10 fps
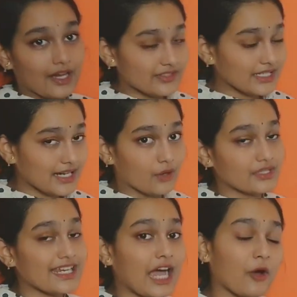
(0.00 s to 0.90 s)
to count
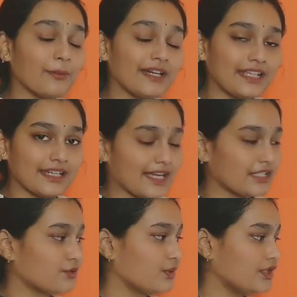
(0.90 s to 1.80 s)
how many lines
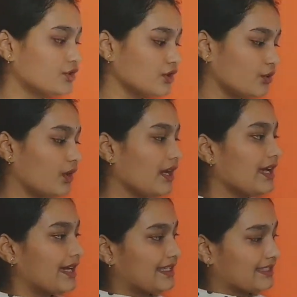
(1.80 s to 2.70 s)
we drew
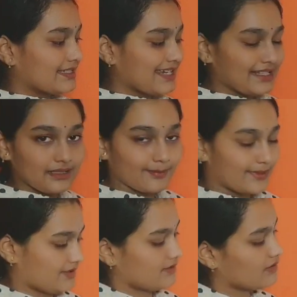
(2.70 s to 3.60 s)
in the tens
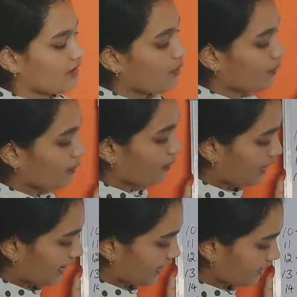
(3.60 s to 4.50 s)
place.
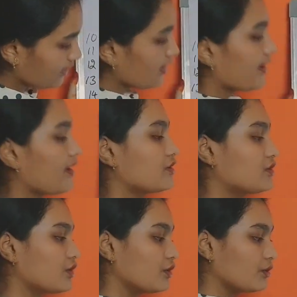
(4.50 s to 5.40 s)
1,
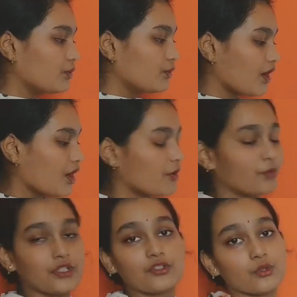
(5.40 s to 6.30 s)
2. We
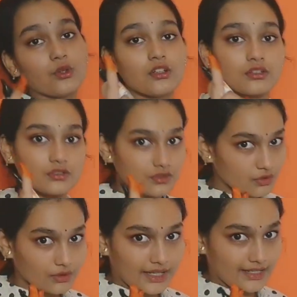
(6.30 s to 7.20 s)
drew 2
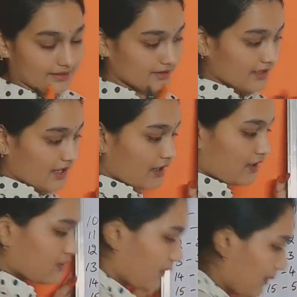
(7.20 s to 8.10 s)
lines. So we